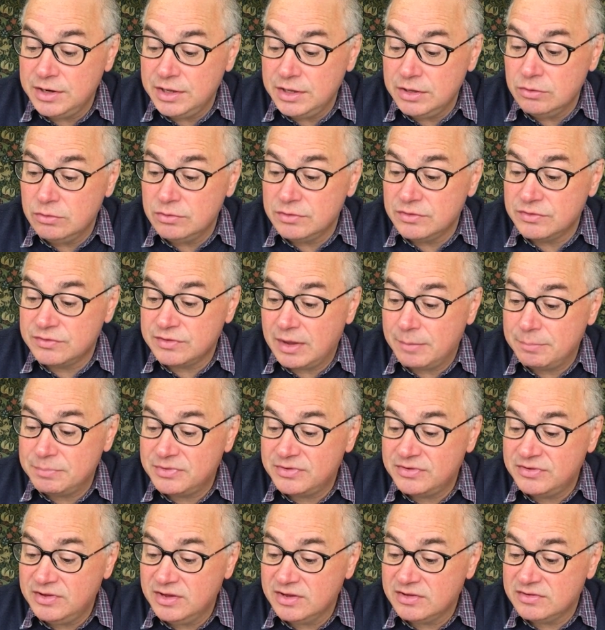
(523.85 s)
yield is up
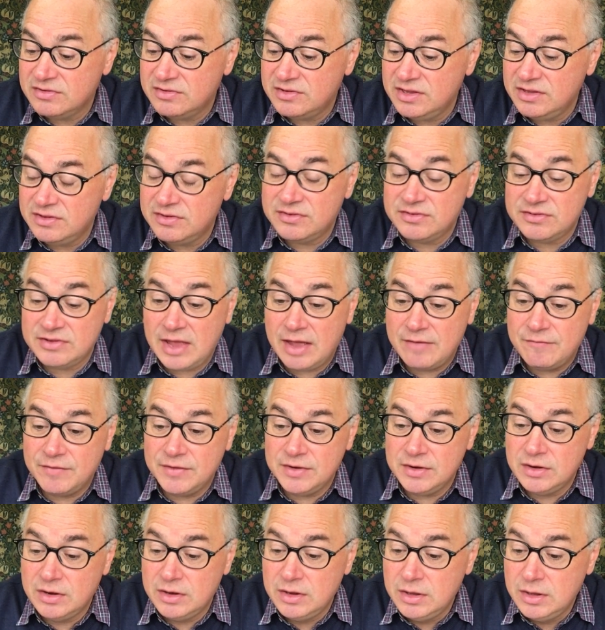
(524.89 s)

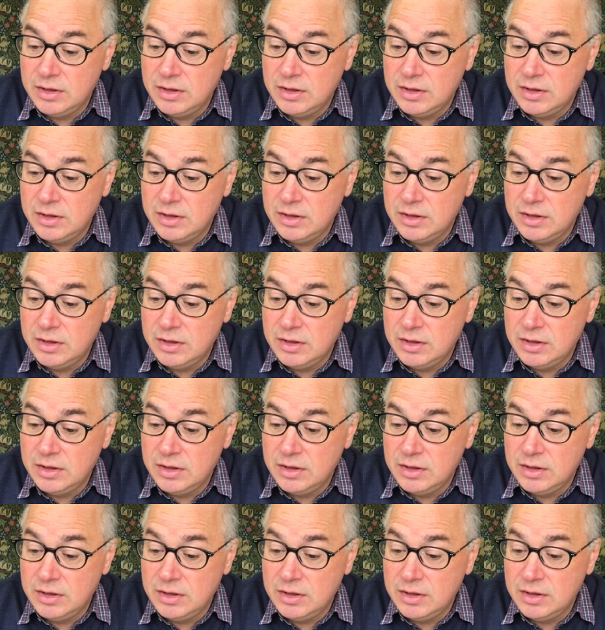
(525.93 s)
sixty-seven.